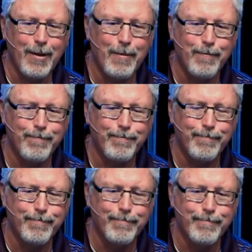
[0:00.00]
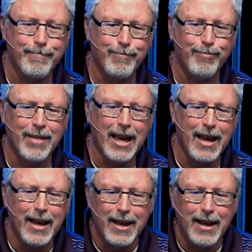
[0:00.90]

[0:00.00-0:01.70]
Nobody speaks.